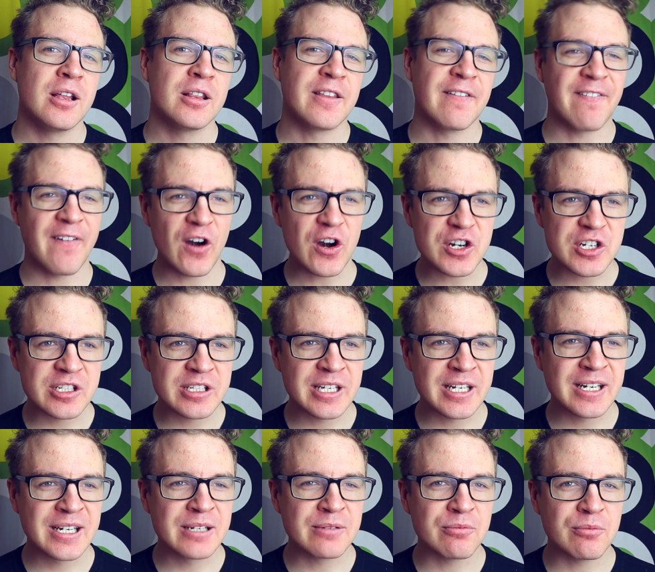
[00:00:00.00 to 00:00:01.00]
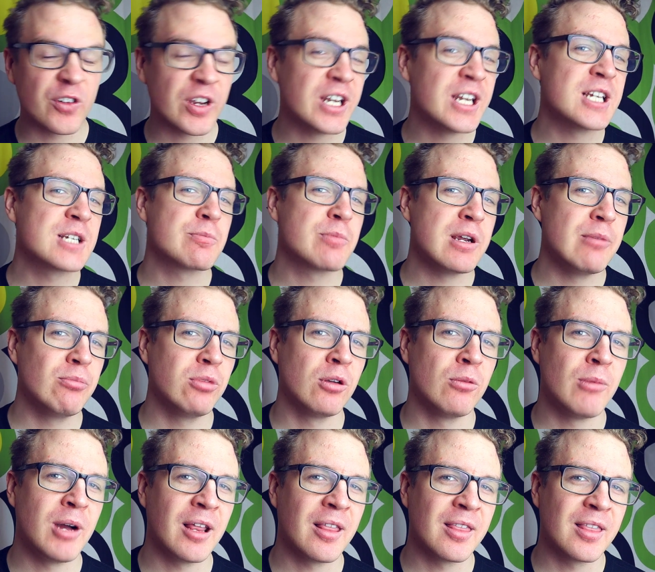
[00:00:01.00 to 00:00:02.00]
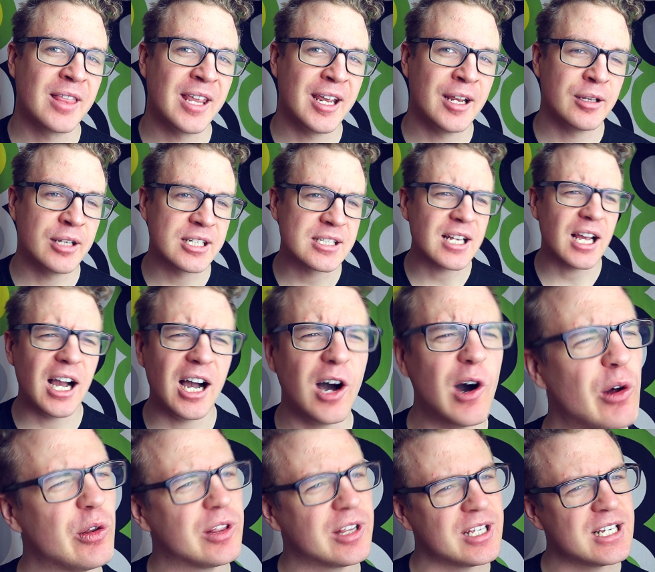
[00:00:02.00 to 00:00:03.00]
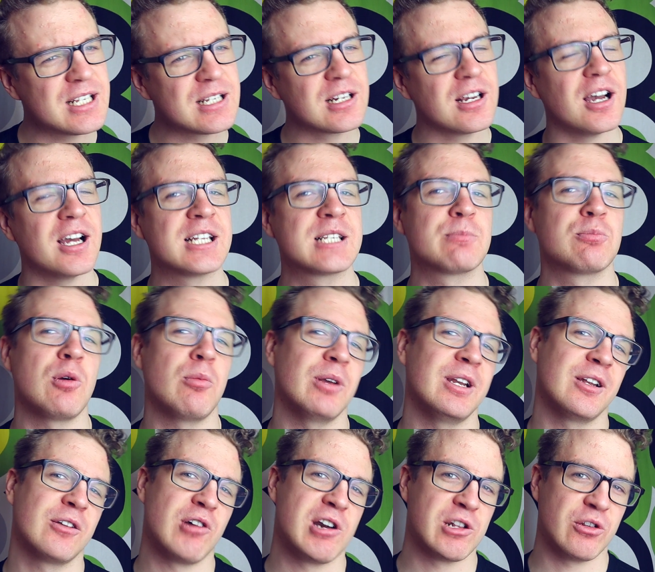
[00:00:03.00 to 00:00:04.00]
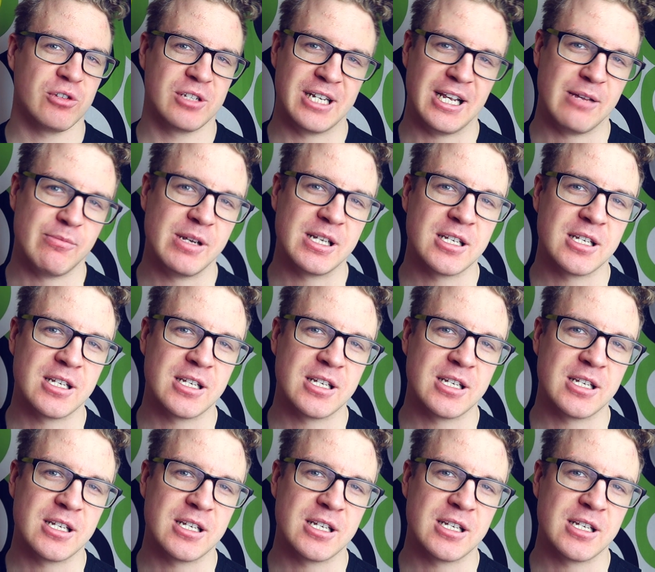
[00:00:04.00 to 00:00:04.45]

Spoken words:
the first thing Finnish people might think that, oh, this guy's probably trying to sell me